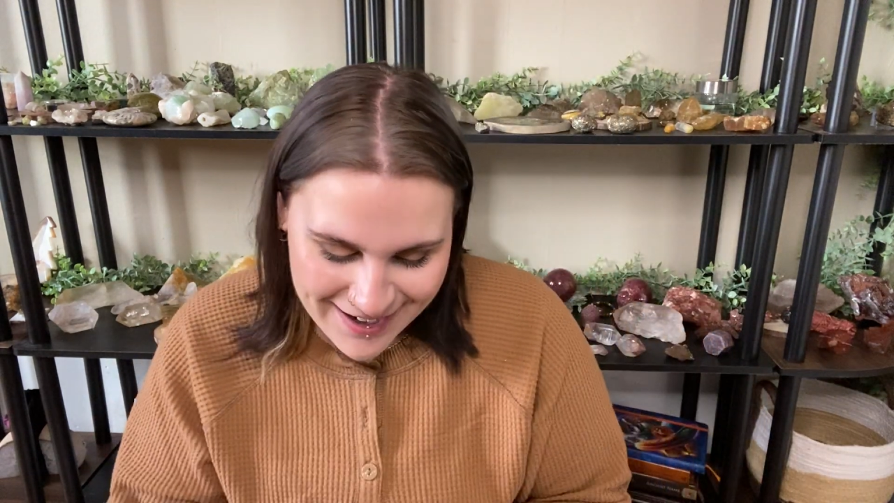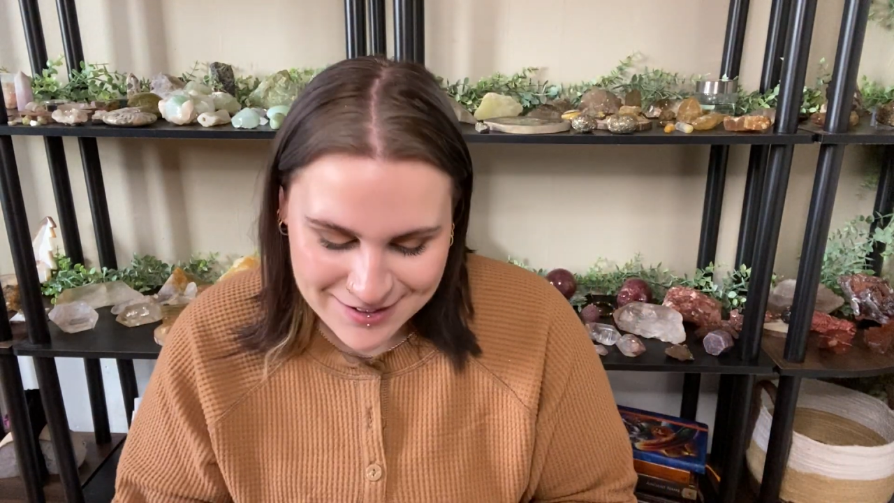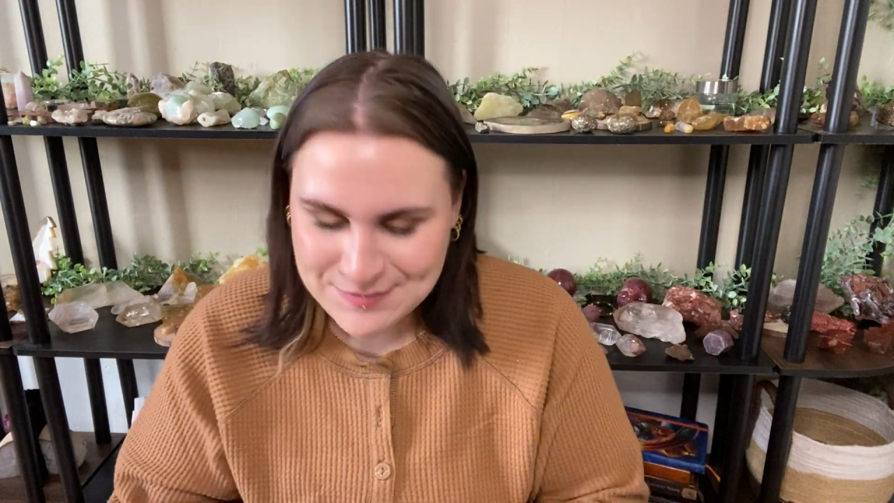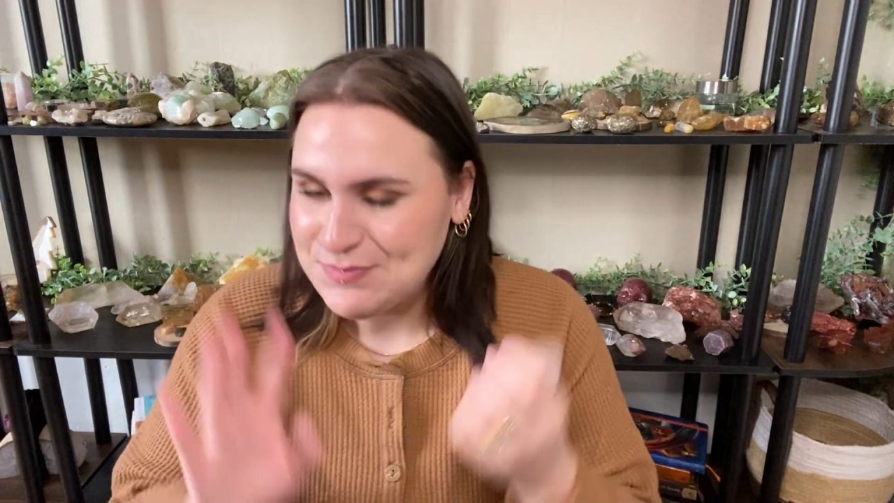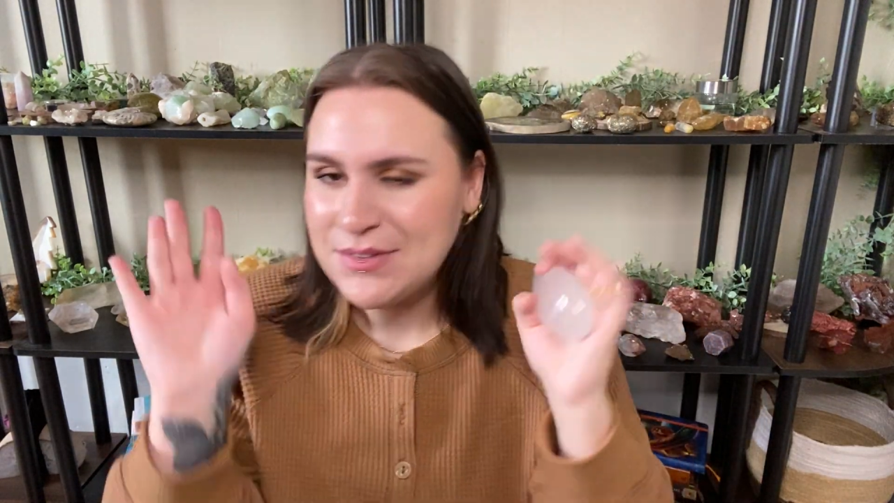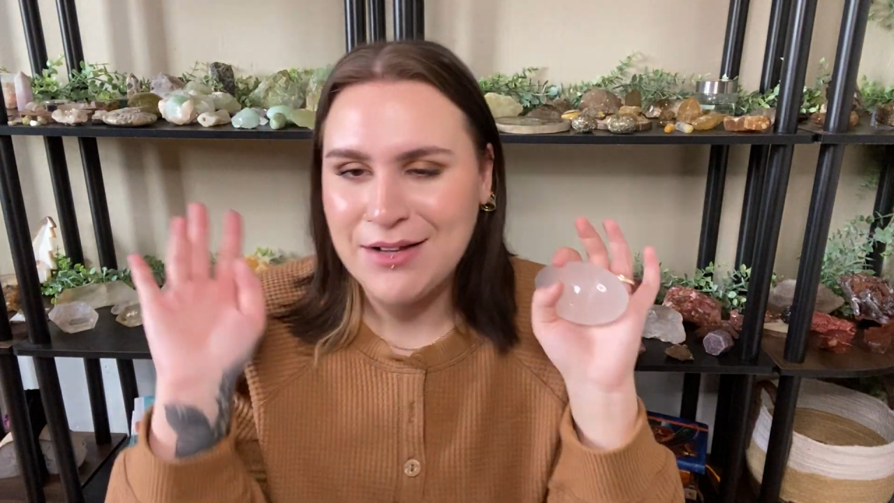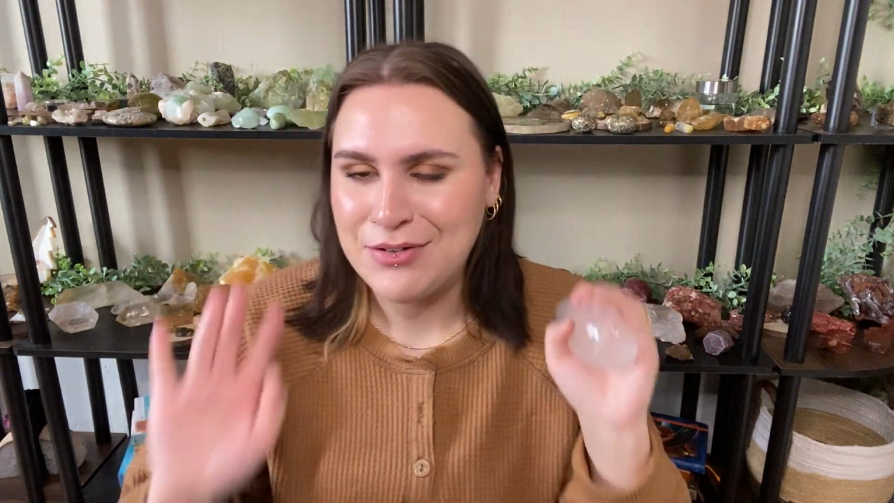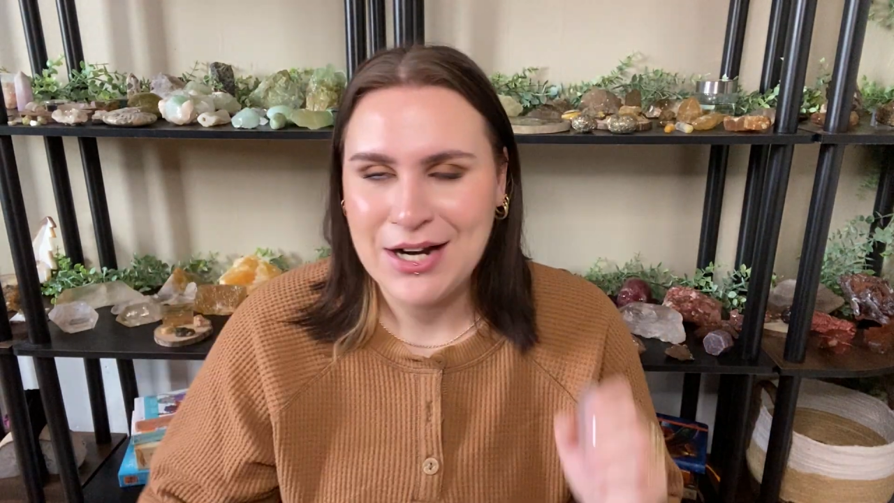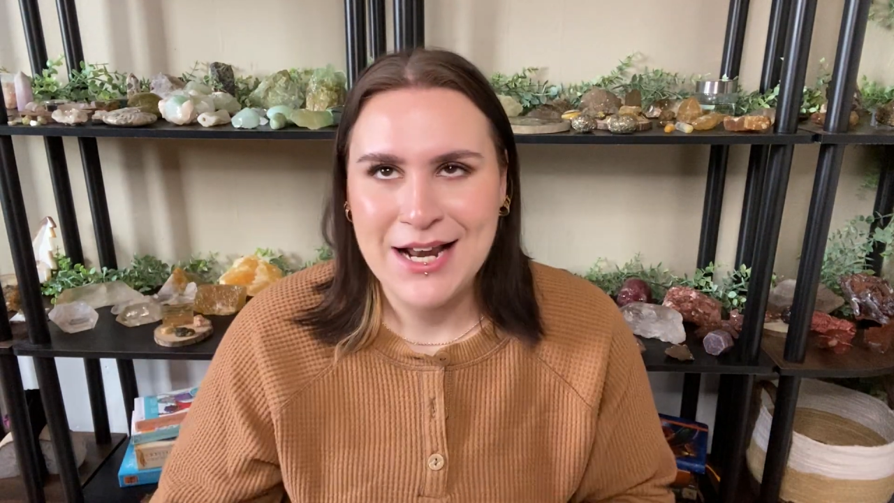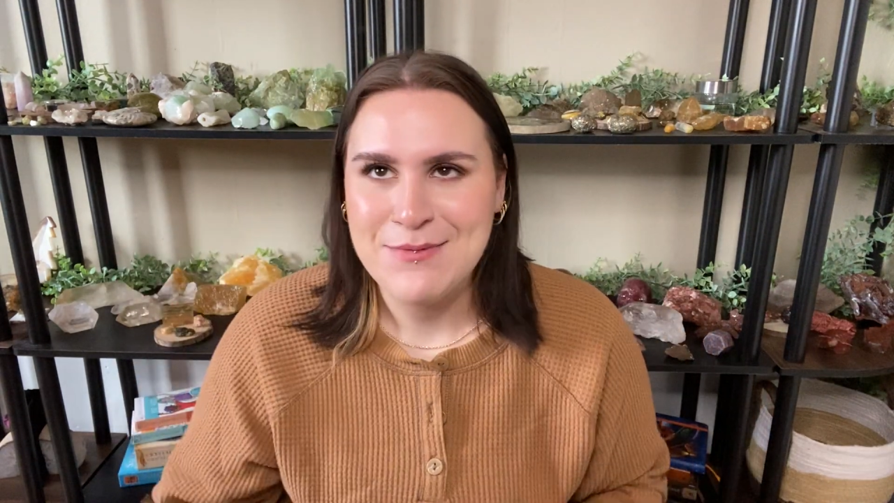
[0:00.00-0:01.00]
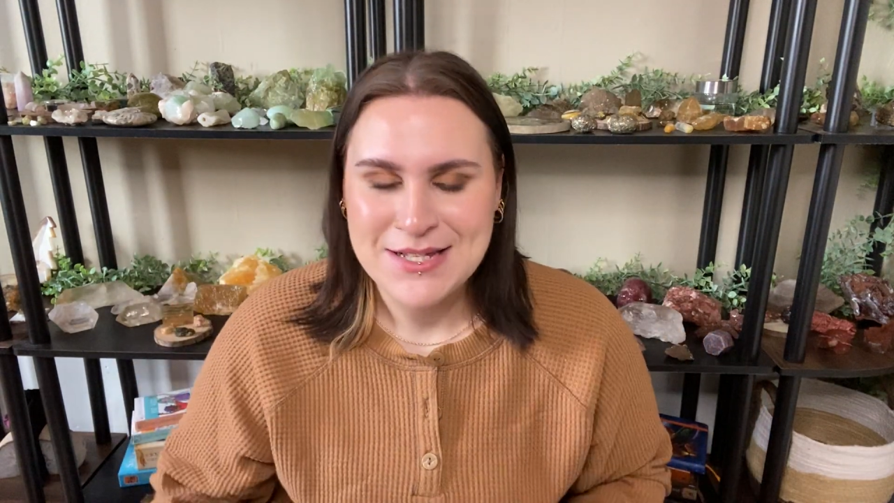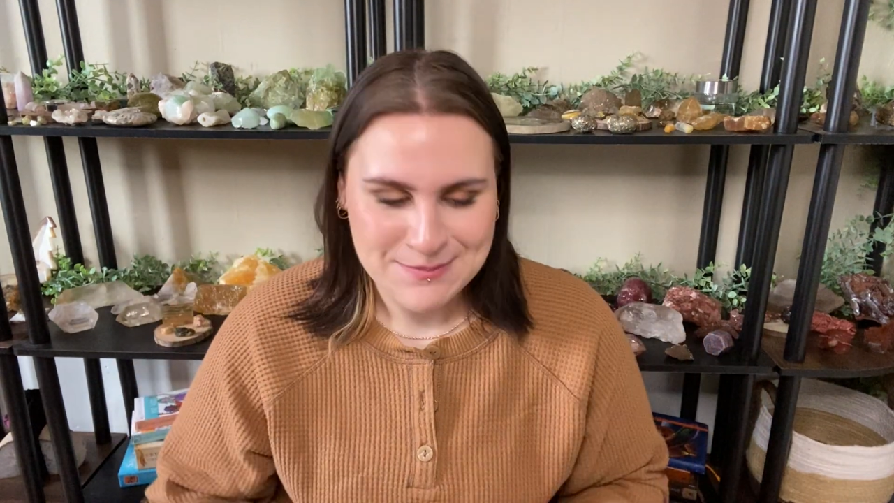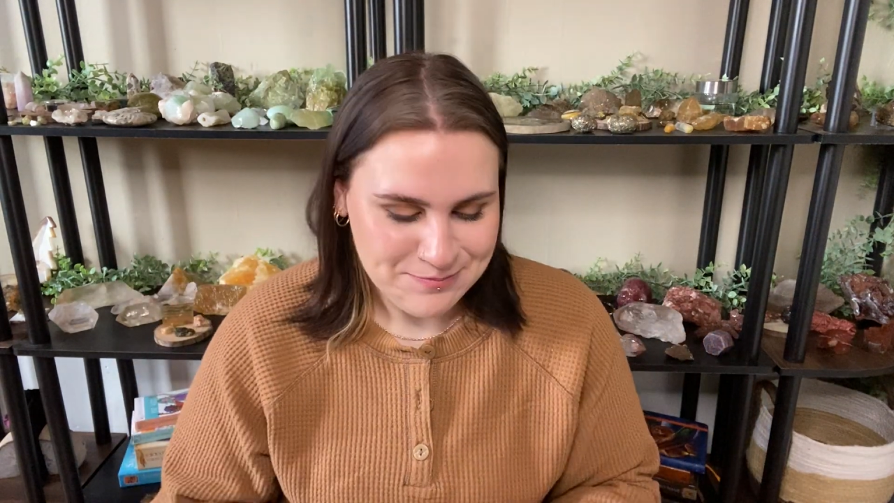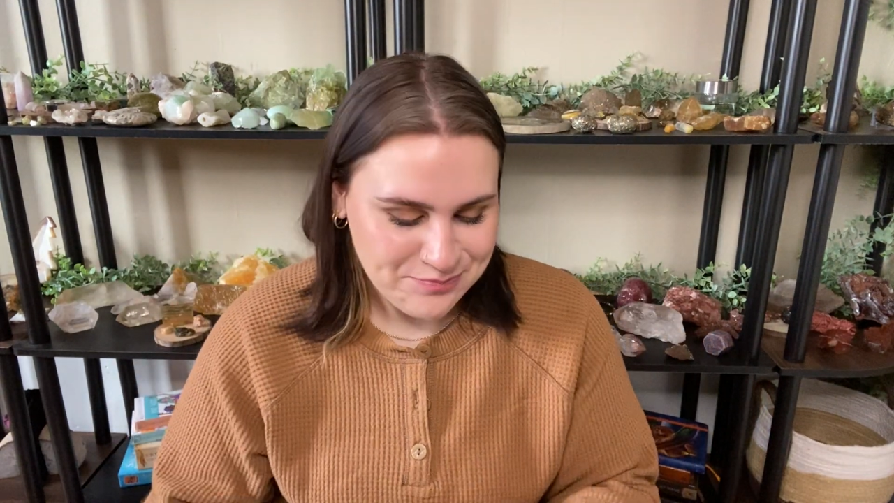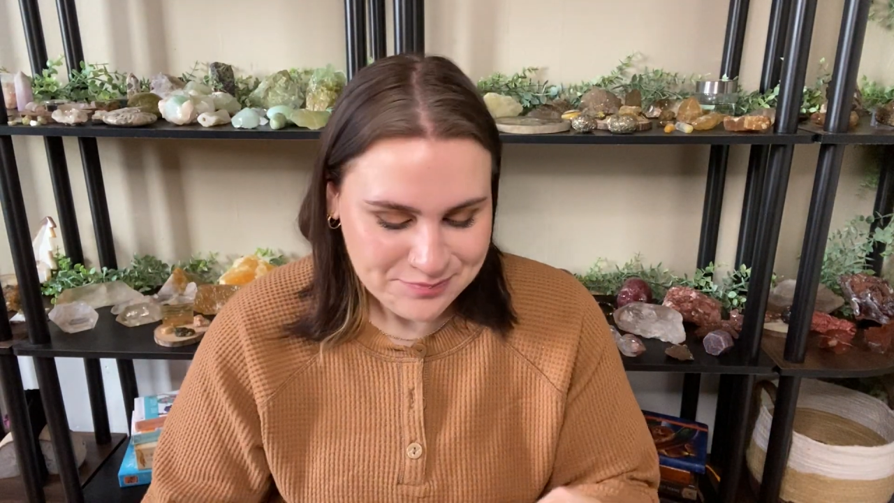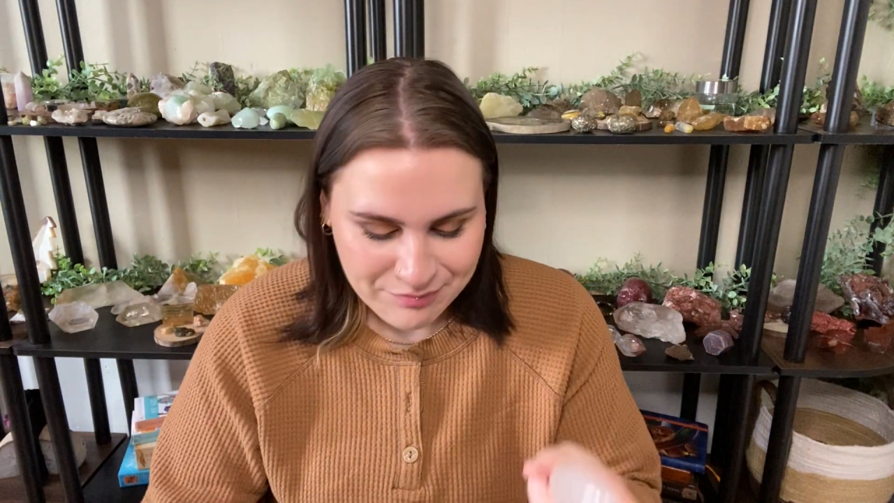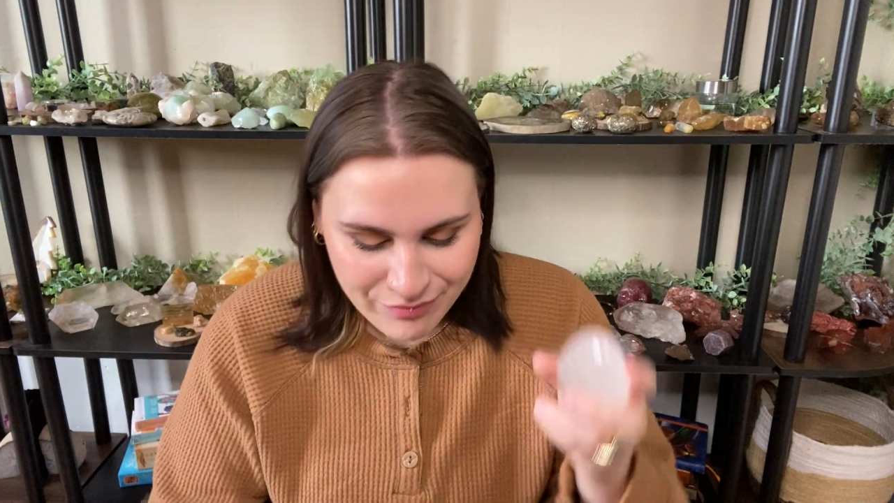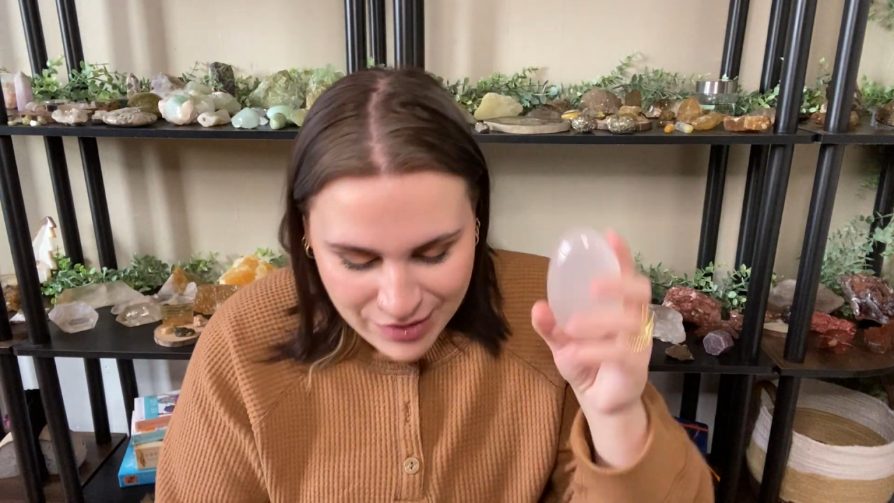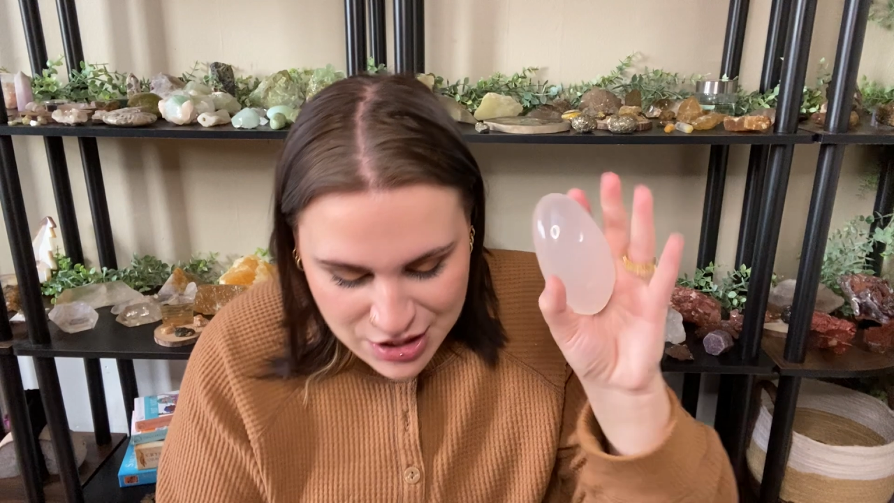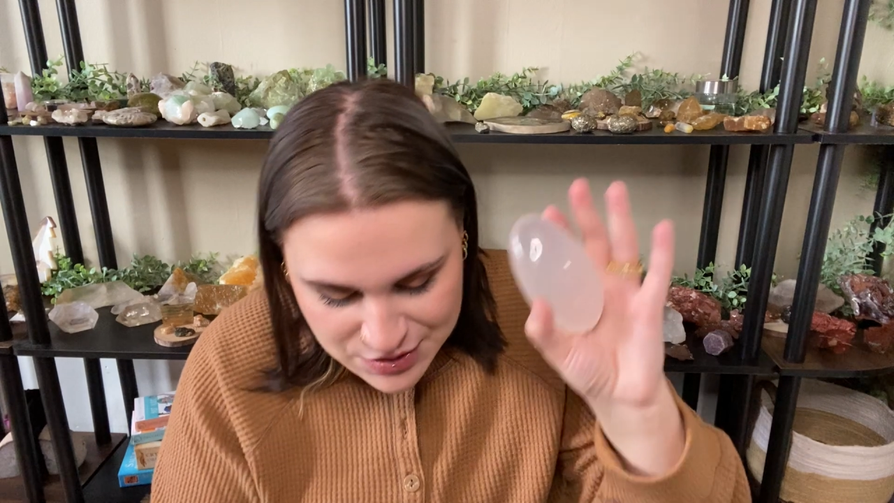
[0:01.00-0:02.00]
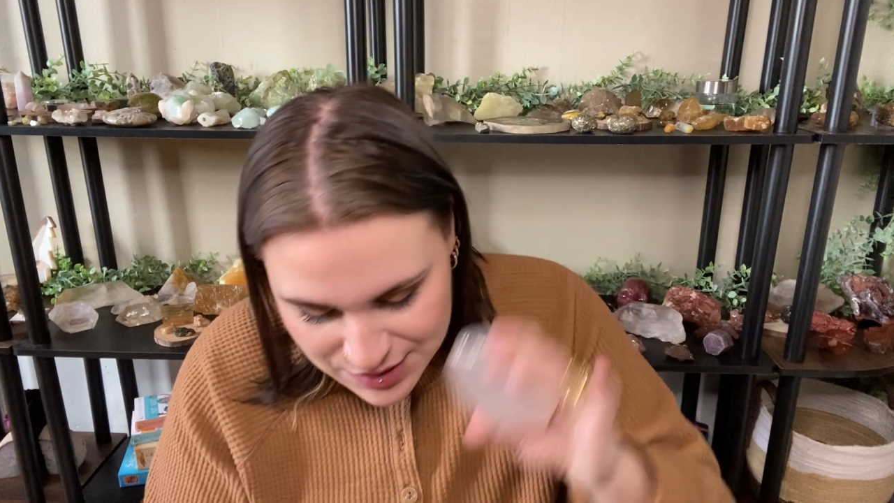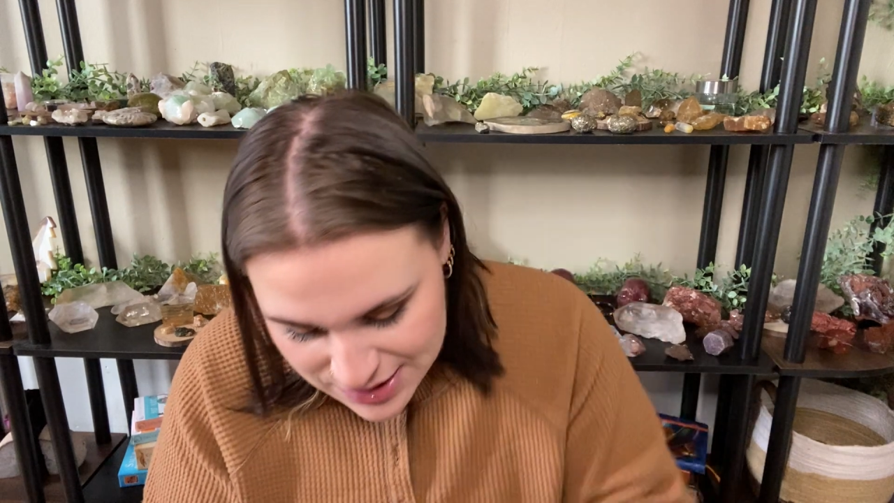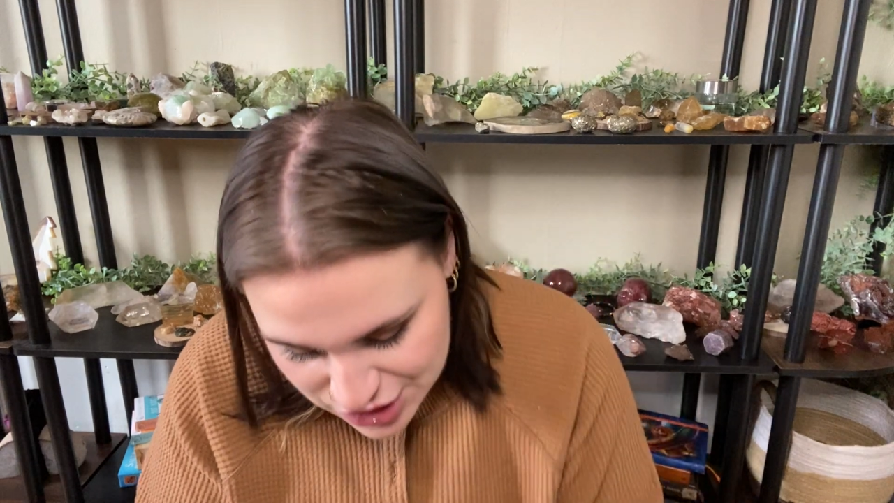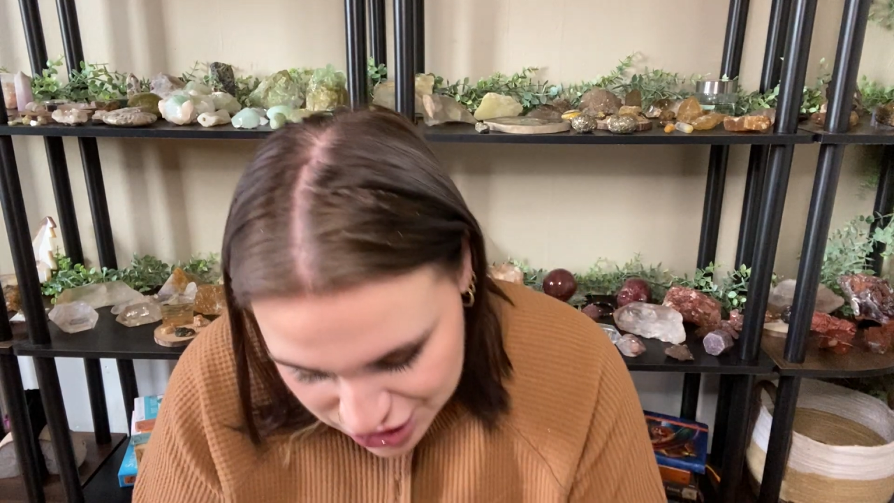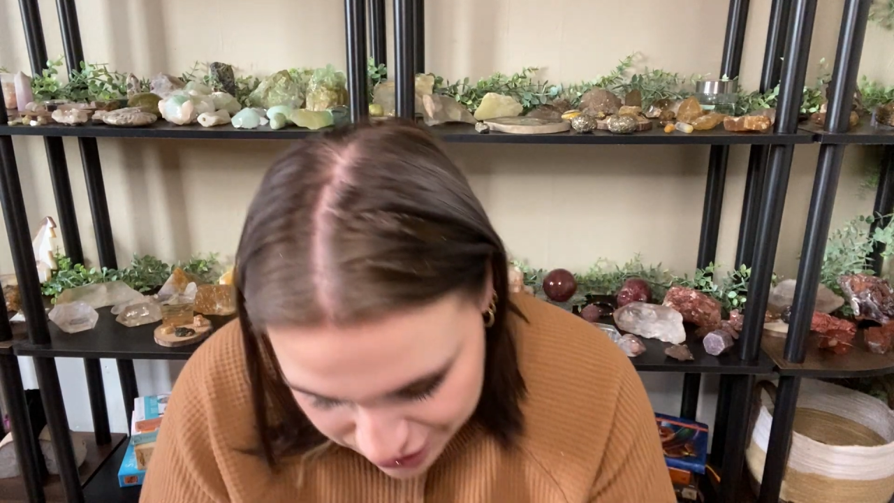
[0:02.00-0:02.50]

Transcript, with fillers: um, love her. Anyways, so this is